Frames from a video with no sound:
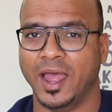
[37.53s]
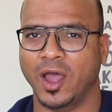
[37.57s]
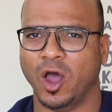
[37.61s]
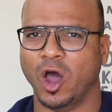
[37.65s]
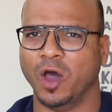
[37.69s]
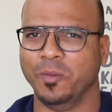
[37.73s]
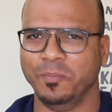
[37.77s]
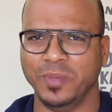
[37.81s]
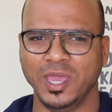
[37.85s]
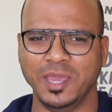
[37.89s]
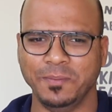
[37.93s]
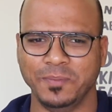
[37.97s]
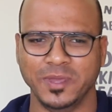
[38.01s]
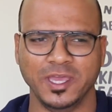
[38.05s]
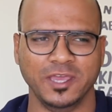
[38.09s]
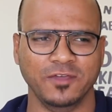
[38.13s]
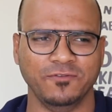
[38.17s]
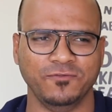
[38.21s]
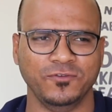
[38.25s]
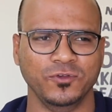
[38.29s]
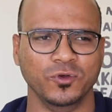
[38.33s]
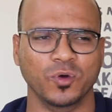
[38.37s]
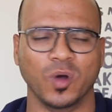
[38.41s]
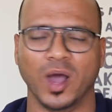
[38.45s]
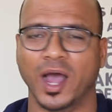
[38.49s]
Or maybe
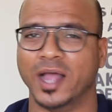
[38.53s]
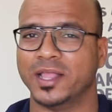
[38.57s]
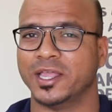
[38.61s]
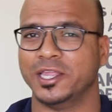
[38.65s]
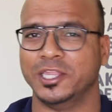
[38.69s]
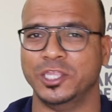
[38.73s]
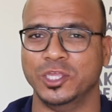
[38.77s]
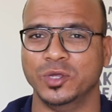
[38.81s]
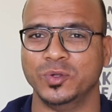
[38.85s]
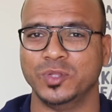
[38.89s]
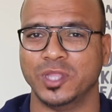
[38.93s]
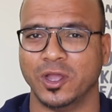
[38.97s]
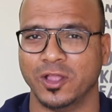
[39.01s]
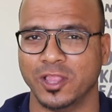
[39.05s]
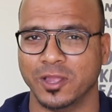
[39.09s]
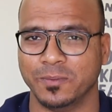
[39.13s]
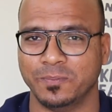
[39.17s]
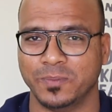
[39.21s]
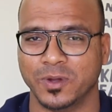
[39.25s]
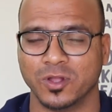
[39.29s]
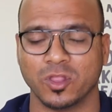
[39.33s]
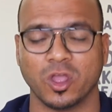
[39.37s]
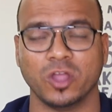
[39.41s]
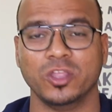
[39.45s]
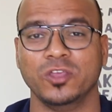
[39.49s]
if you are a new
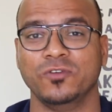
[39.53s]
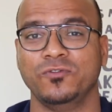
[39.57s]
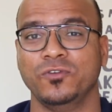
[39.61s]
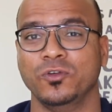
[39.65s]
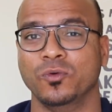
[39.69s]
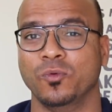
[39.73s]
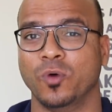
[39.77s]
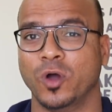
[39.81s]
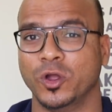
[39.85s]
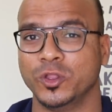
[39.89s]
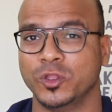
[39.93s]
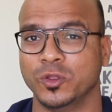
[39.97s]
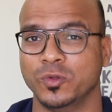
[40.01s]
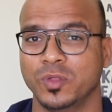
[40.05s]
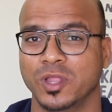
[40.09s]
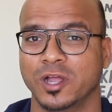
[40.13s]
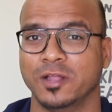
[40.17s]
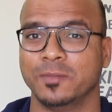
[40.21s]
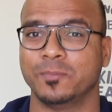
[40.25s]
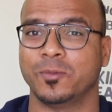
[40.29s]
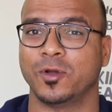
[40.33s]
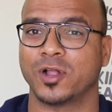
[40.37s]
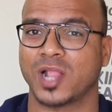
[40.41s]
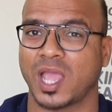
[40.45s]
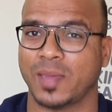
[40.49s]
developer or if you want to
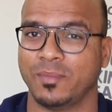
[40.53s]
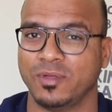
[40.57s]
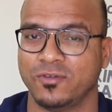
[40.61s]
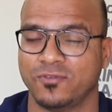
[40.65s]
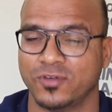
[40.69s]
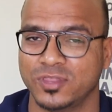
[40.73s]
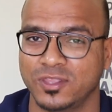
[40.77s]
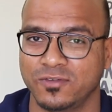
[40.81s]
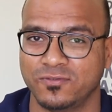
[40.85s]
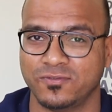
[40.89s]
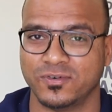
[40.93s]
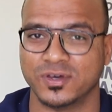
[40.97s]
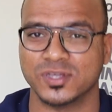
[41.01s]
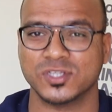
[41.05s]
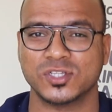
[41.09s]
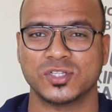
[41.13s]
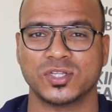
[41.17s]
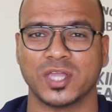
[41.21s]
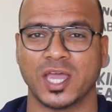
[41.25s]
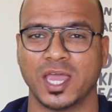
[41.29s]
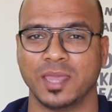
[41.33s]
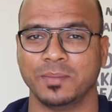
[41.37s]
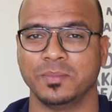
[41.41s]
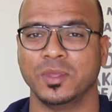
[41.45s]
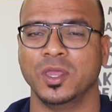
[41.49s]
learn programming for the first
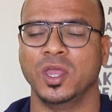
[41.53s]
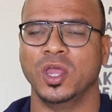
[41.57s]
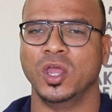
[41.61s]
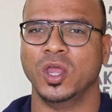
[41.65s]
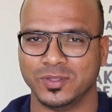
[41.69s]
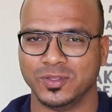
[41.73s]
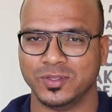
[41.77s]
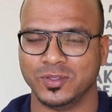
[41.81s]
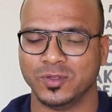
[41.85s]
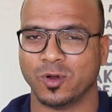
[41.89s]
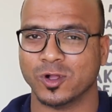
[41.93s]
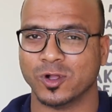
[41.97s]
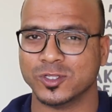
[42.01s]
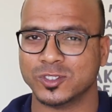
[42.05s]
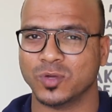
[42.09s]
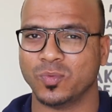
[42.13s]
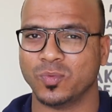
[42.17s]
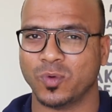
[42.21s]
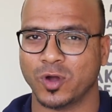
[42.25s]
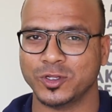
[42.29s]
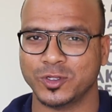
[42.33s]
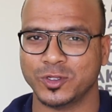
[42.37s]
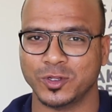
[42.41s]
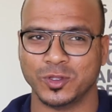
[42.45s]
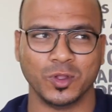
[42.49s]
time, you also
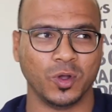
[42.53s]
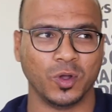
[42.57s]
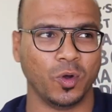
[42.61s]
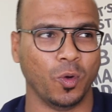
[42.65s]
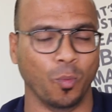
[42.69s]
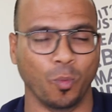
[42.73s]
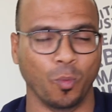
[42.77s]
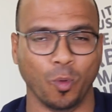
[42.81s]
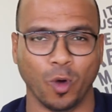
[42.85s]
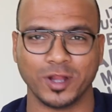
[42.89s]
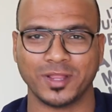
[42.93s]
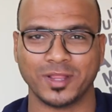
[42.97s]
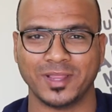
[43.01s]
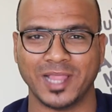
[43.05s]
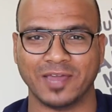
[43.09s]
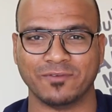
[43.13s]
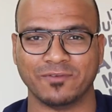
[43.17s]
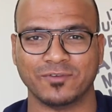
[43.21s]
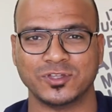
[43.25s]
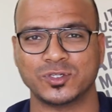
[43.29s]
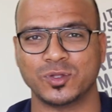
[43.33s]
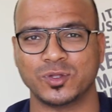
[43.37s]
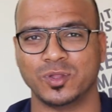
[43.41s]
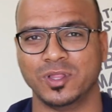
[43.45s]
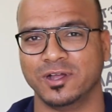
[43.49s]
want to know what
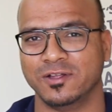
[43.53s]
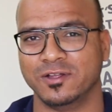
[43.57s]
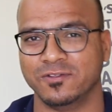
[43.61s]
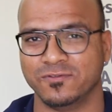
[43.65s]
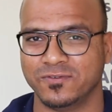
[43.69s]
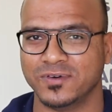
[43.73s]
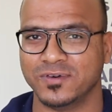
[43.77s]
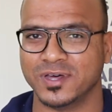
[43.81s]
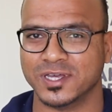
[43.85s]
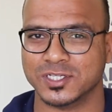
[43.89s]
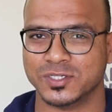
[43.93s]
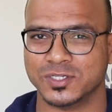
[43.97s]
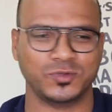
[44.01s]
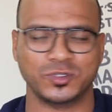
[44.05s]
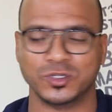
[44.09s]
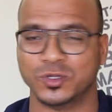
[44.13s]
language to learn first.